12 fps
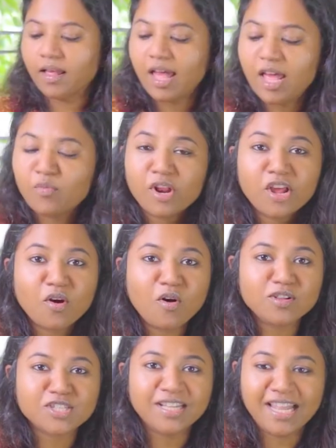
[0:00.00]
And what I
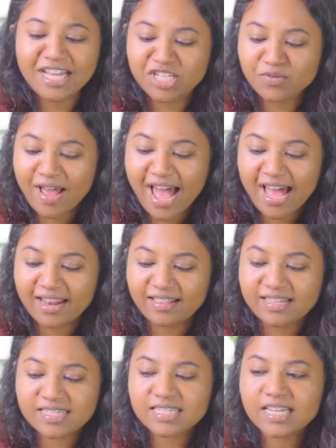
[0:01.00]
also like to add,
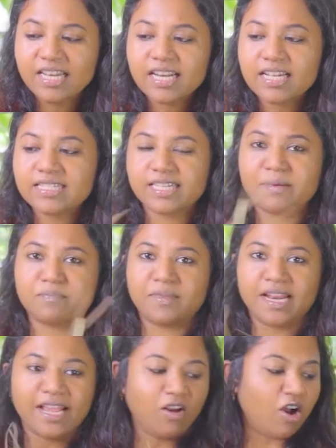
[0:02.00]
this is a little tip that
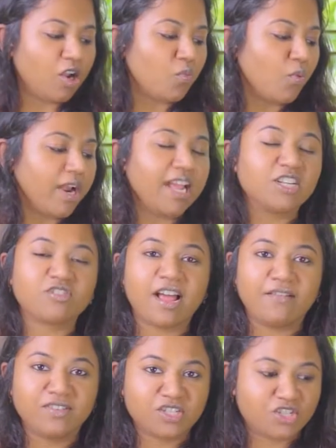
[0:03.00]
I got when I
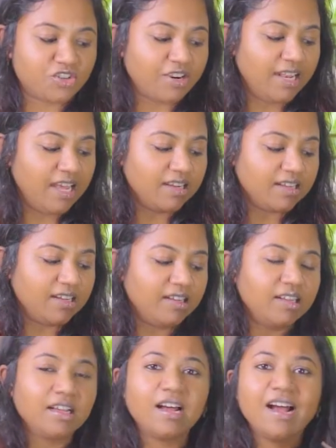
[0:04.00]
traveled to Sri Lanka.
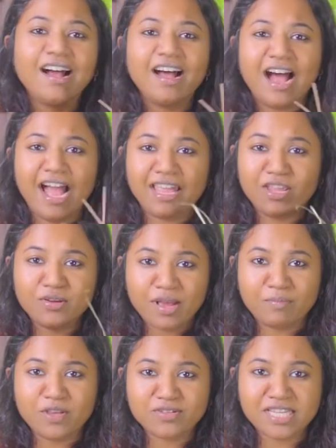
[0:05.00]
I
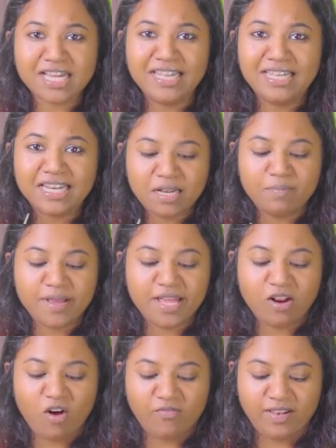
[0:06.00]
am using a little bit
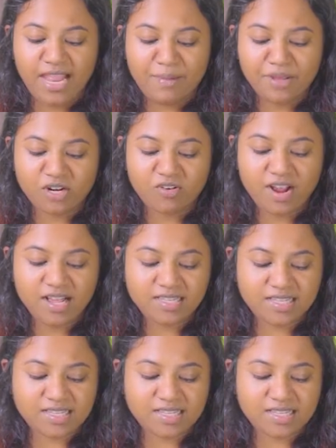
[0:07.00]
of lemongrass